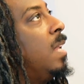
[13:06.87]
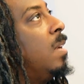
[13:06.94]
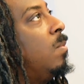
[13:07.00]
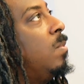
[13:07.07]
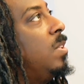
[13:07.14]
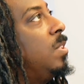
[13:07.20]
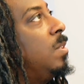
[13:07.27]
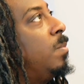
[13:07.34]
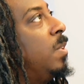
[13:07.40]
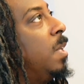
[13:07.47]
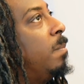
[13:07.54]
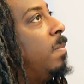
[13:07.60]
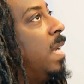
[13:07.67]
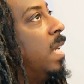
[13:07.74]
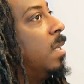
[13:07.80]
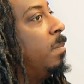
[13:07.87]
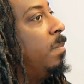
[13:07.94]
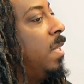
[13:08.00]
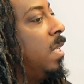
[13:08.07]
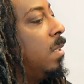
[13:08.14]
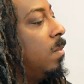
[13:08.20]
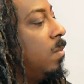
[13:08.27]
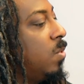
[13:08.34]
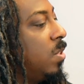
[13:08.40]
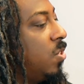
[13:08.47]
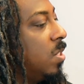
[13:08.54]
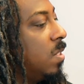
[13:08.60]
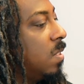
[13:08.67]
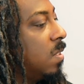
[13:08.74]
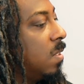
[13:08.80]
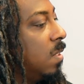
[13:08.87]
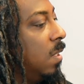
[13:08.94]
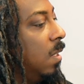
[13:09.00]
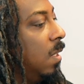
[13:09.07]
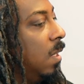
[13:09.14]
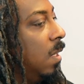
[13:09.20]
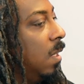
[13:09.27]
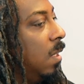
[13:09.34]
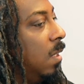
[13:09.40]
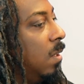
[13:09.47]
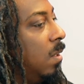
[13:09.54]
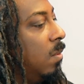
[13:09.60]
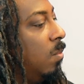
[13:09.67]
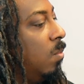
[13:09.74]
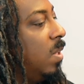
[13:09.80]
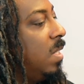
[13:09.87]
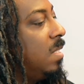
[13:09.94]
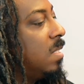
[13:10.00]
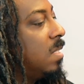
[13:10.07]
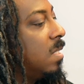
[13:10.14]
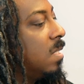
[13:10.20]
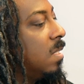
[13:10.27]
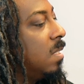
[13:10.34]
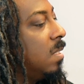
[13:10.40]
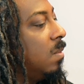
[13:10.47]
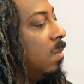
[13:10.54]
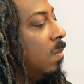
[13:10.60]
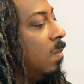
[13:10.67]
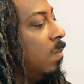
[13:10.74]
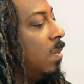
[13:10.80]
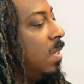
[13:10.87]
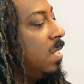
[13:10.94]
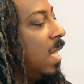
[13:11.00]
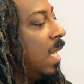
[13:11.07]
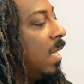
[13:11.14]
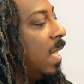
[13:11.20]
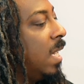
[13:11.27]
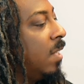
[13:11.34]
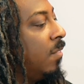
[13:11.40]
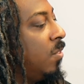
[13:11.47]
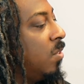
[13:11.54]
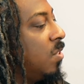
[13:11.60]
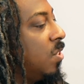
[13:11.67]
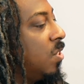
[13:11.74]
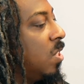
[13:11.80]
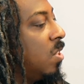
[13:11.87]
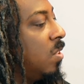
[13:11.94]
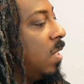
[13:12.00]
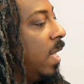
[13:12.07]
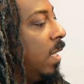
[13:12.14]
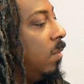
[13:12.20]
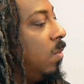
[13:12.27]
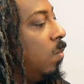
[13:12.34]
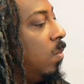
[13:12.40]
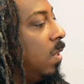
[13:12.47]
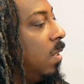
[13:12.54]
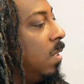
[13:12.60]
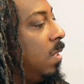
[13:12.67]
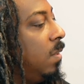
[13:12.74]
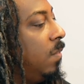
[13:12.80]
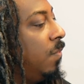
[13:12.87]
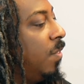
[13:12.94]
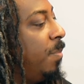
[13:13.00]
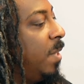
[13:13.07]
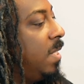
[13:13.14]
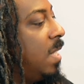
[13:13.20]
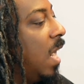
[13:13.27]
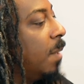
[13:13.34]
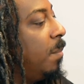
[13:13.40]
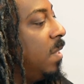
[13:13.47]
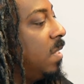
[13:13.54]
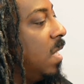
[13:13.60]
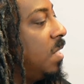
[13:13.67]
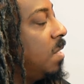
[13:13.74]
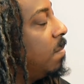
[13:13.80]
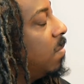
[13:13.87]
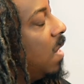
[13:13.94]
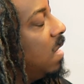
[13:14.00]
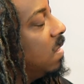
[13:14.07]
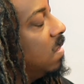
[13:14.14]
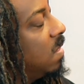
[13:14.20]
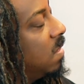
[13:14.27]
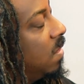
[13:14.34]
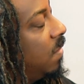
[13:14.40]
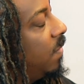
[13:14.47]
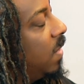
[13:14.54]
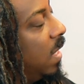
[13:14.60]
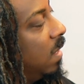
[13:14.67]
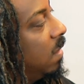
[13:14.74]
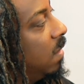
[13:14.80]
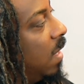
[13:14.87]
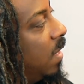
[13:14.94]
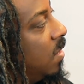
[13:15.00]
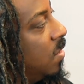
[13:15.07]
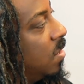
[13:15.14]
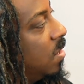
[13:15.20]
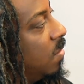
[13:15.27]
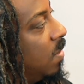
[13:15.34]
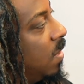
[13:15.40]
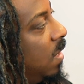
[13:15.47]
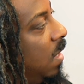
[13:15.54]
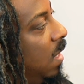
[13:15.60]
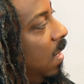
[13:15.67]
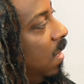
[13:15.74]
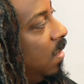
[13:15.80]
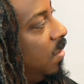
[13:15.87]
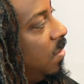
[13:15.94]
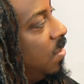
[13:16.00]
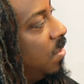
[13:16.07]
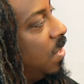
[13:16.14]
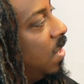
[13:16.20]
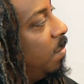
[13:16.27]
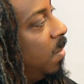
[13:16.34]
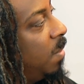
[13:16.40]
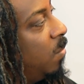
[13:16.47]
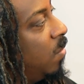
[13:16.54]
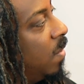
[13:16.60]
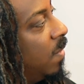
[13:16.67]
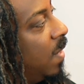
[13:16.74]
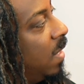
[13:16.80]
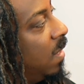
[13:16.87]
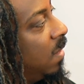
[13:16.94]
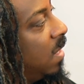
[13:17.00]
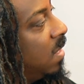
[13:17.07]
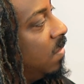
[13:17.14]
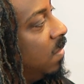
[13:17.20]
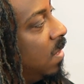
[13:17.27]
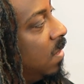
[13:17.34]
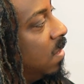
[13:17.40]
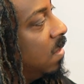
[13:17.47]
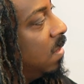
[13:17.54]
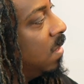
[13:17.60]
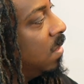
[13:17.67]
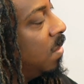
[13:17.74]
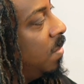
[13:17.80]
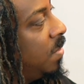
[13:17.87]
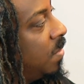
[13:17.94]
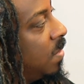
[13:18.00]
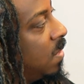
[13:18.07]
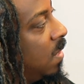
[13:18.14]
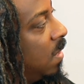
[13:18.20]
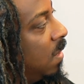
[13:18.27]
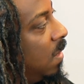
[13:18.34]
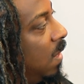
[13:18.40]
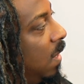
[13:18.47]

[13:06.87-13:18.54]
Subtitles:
And I wanted to bring it back a bit. It was just, what is that like? If you could share from the documentation process of that history, could you just share a bit more of that? I think that's so interesting.